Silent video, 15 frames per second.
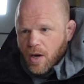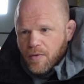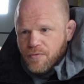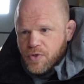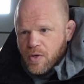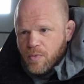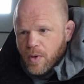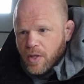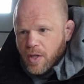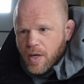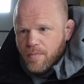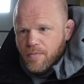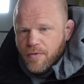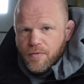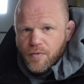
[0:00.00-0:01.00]
I've seen one of
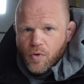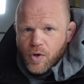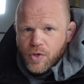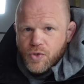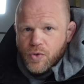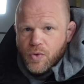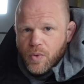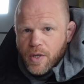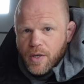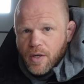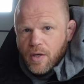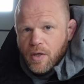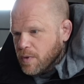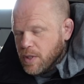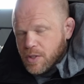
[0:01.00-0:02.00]
them for 400 quid.
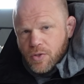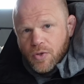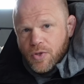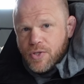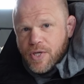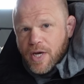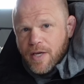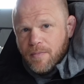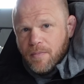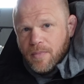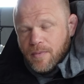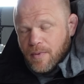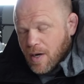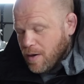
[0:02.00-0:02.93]
It's not the same.